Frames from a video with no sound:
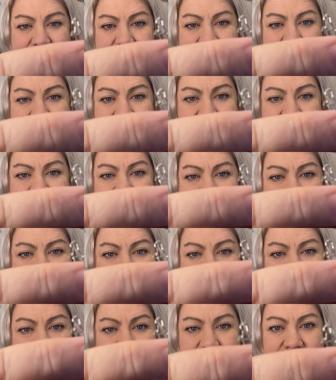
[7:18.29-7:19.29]
and I'm
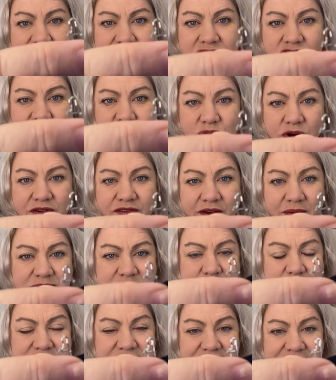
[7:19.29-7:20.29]
not really sure if I'm
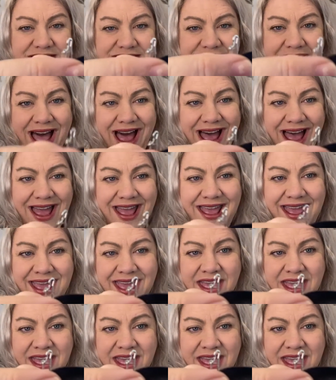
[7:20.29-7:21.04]
supposed to tie